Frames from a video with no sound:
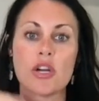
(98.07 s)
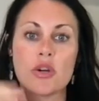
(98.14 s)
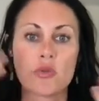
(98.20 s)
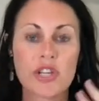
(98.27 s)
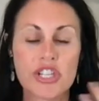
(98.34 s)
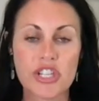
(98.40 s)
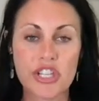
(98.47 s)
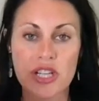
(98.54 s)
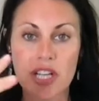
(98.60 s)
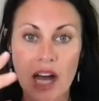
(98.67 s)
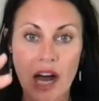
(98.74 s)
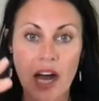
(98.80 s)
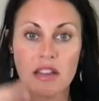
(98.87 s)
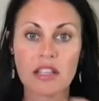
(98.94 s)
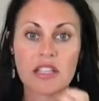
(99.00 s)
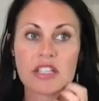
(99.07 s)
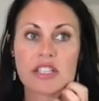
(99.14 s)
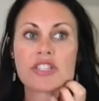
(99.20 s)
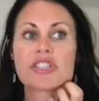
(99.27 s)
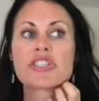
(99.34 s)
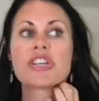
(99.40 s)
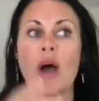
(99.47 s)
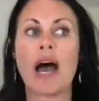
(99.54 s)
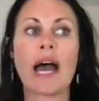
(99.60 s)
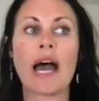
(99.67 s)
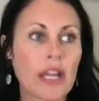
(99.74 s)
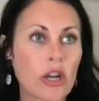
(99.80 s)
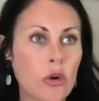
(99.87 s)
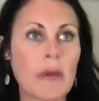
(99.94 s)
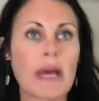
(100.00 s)
rich in colors, high
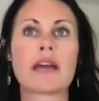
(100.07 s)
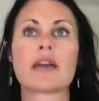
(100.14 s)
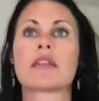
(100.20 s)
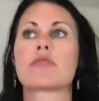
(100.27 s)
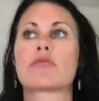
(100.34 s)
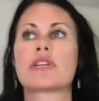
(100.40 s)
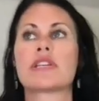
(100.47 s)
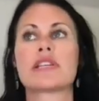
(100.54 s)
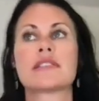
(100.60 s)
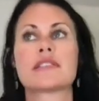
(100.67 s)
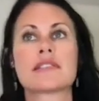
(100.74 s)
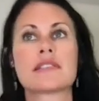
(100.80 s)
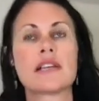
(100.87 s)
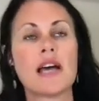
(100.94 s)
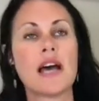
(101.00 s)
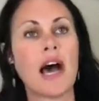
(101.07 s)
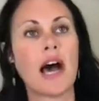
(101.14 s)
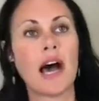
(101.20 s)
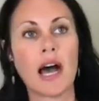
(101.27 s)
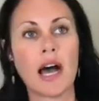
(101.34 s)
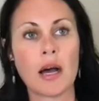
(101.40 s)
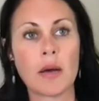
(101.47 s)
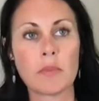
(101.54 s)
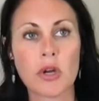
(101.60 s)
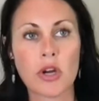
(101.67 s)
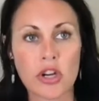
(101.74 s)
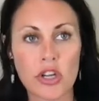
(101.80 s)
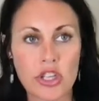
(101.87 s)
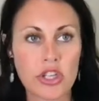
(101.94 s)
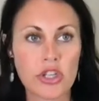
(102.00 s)
in omega-3s,
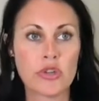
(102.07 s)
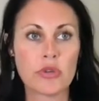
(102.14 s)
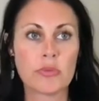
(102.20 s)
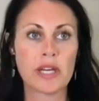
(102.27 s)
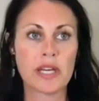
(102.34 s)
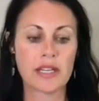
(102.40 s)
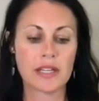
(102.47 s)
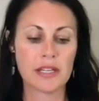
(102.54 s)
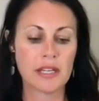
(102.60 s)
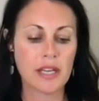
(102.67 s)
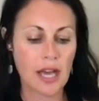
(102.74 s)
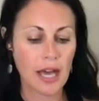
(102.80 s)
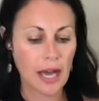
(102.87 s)
curcumin,